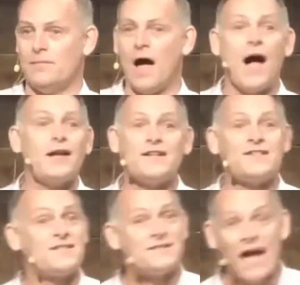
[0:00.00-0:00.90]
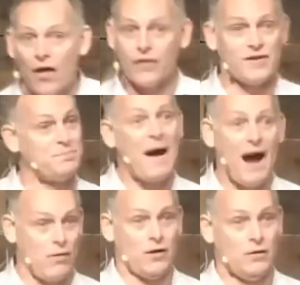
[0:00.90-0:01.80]
I'm going to sell this
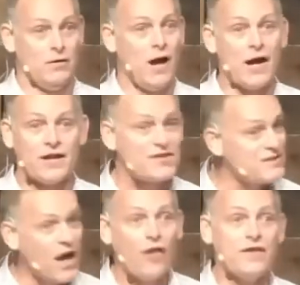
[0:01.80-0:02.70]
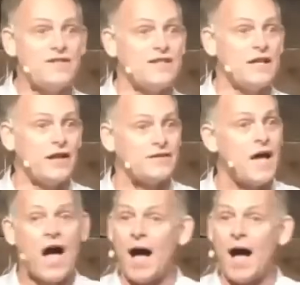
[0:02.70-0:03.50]
power. I'm going to sell these healings.